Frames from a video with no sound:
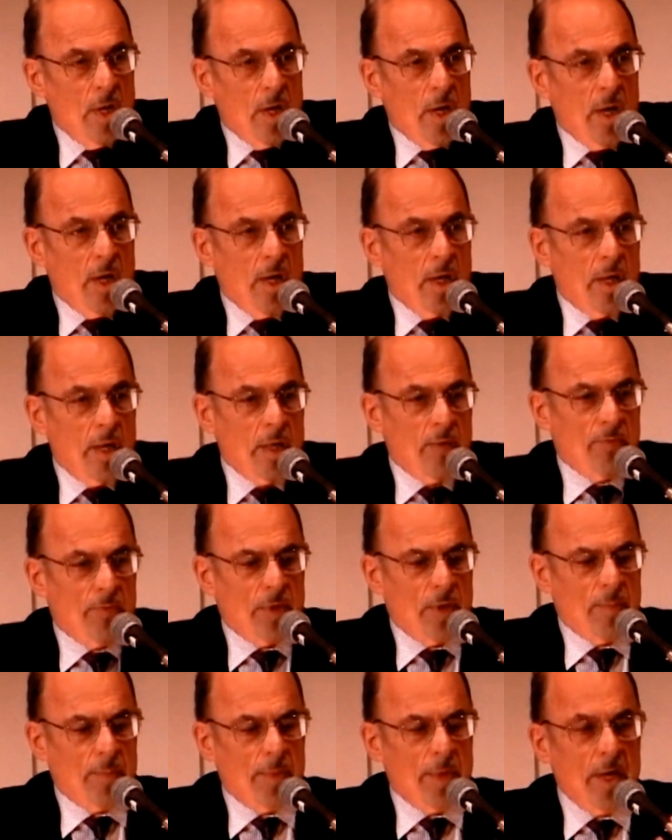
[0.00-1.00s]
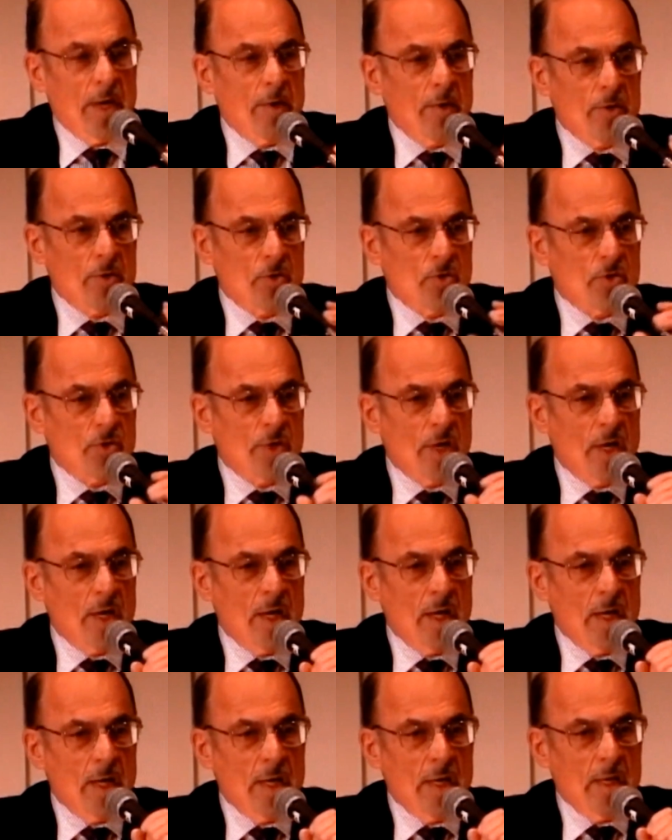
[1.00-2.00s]
If our parents
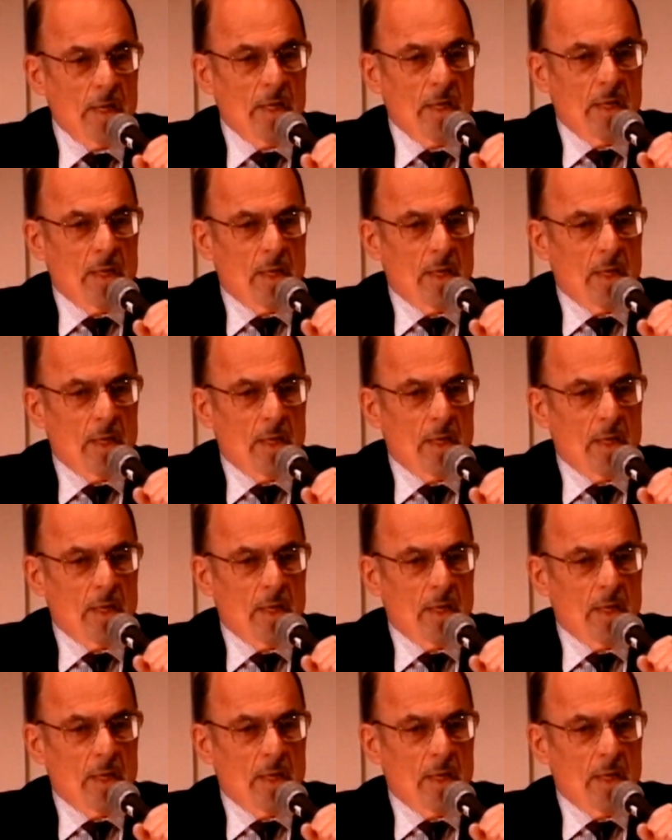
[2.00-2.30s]
die,